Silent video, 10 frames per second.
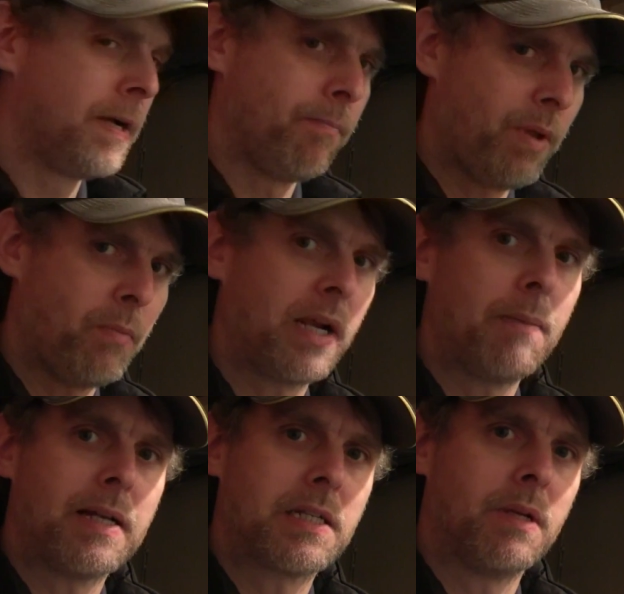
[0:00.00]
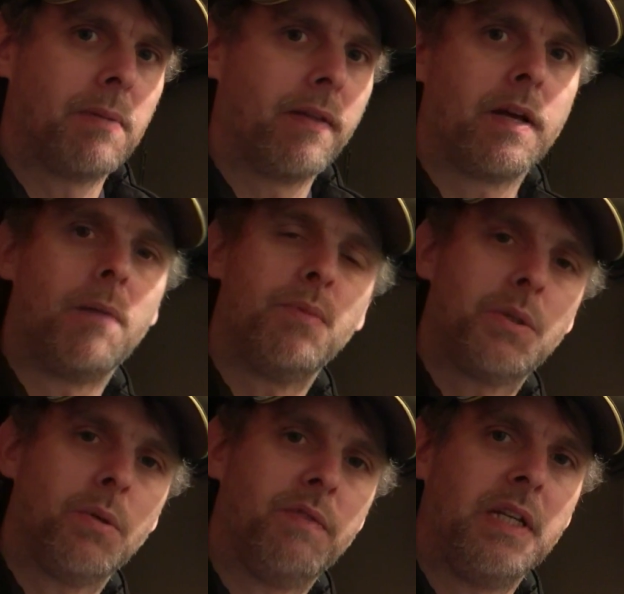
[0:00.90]
people keep asking me about that I must
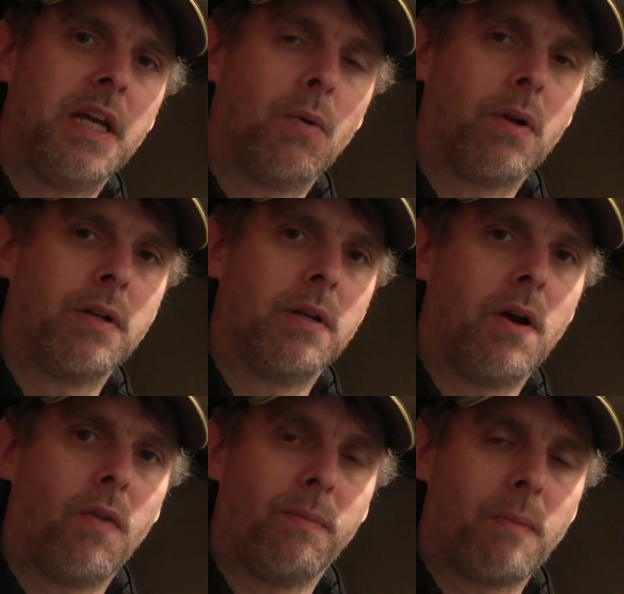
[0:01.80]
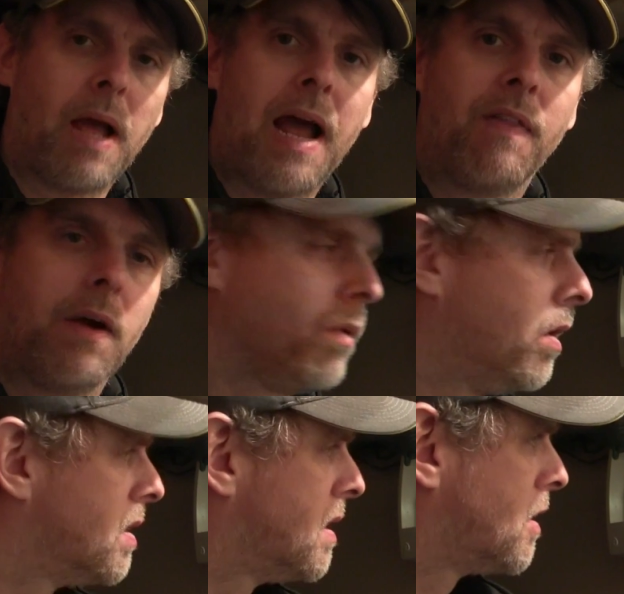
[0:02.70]
do a video on uh, on how that
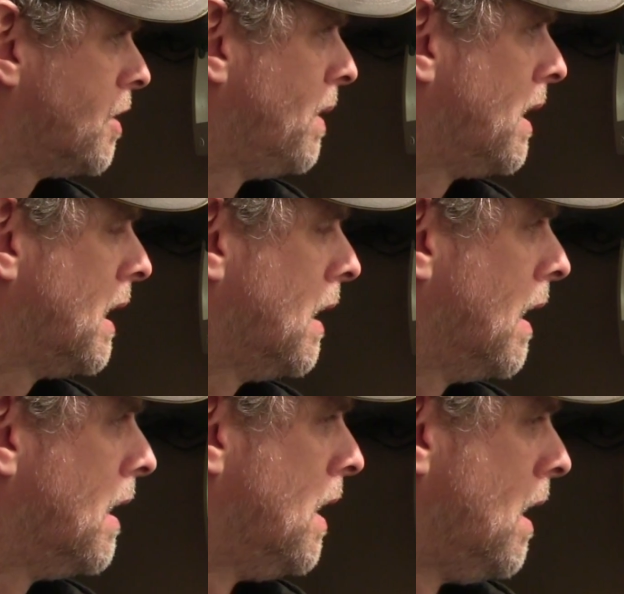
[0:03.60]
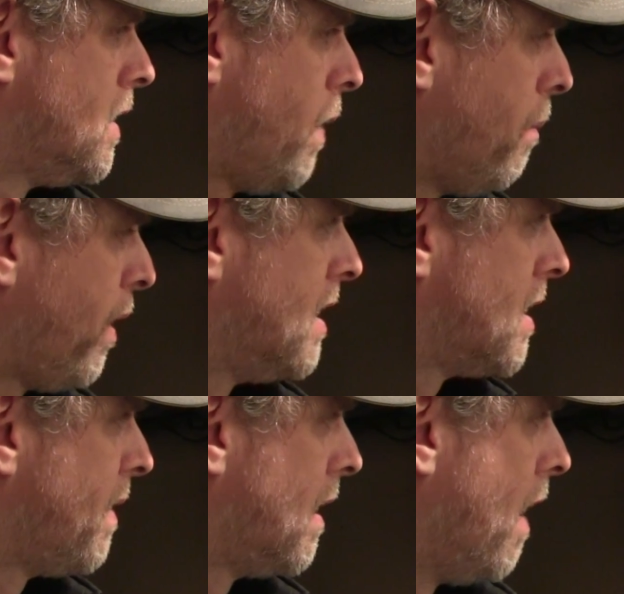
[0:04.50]
works it's a good bit of kit that so you can put in
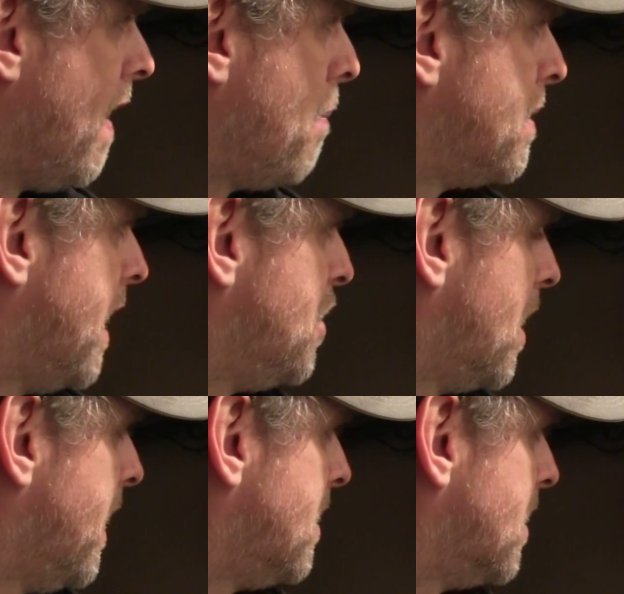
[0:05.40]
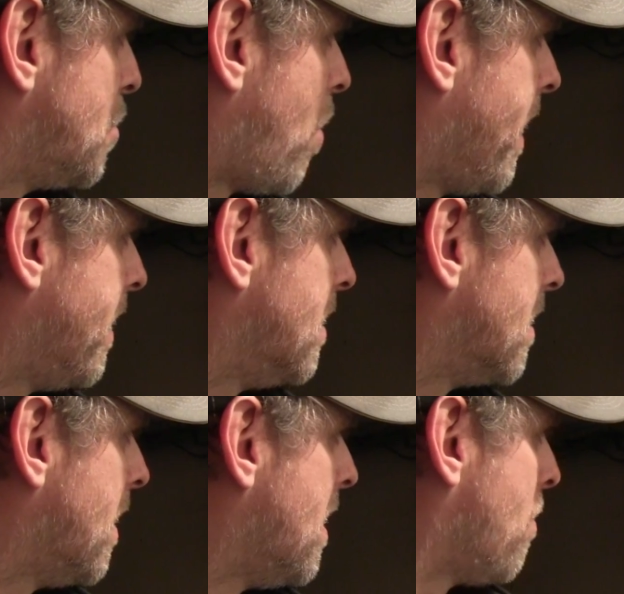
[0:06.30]
something like that potentially to try and
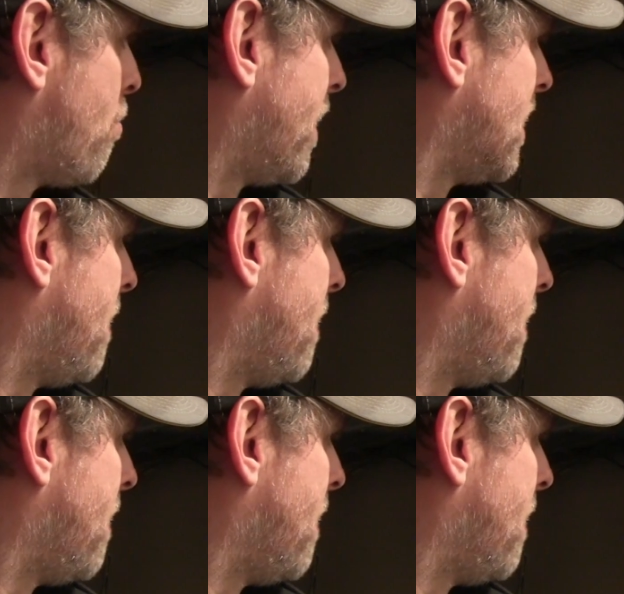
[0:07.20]
uh, bring the